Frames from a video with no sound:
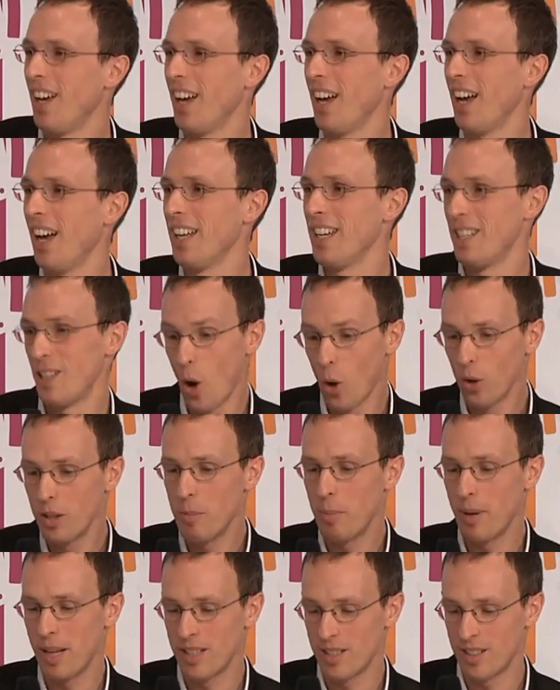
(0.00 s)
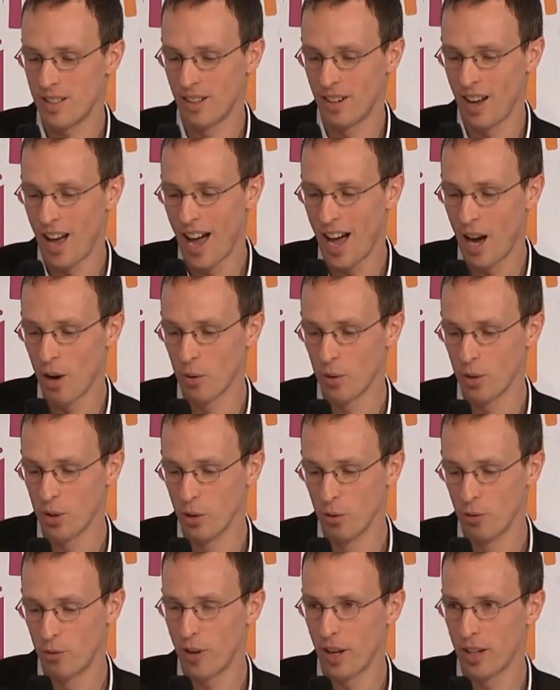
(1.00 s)
It all depends on how
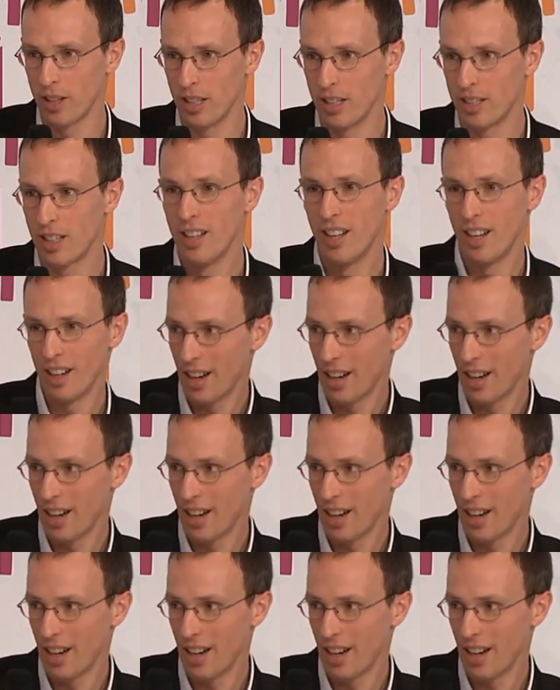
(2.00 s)
you fund it.